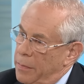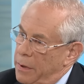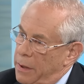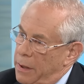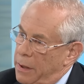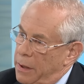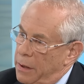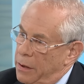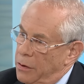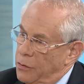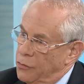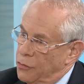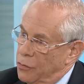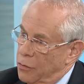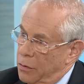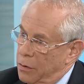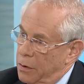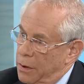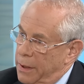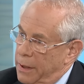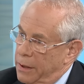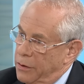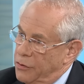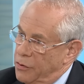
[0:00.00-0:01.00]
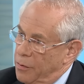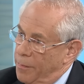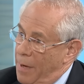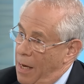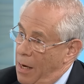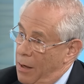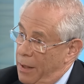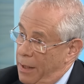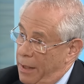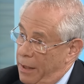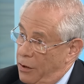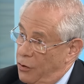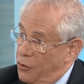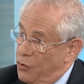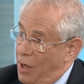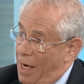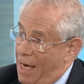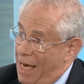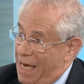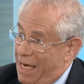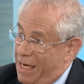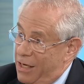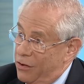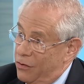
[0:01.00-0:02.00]
begin as early as about age
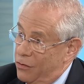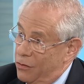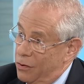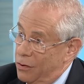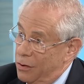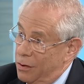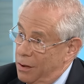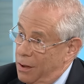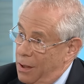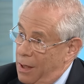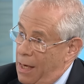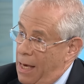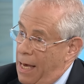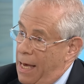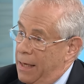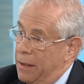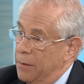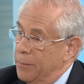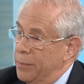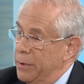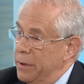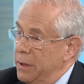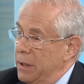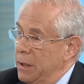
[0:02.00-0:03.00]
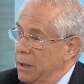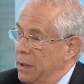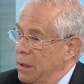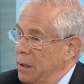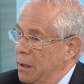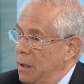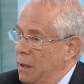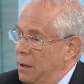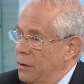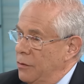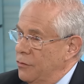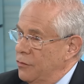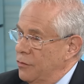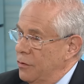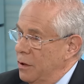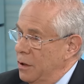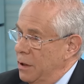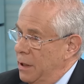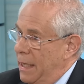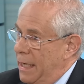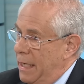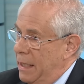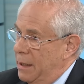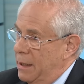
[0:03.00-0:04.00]
8. And begin as
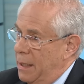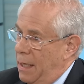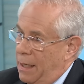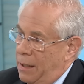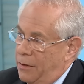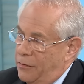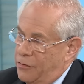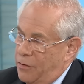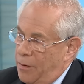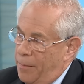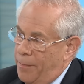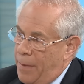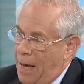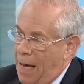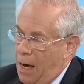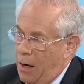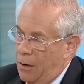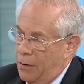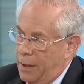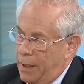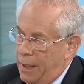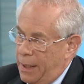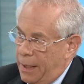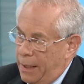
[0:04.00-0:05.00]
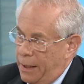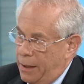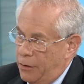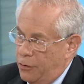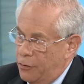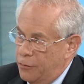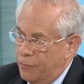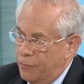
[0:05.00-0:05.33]
late as about age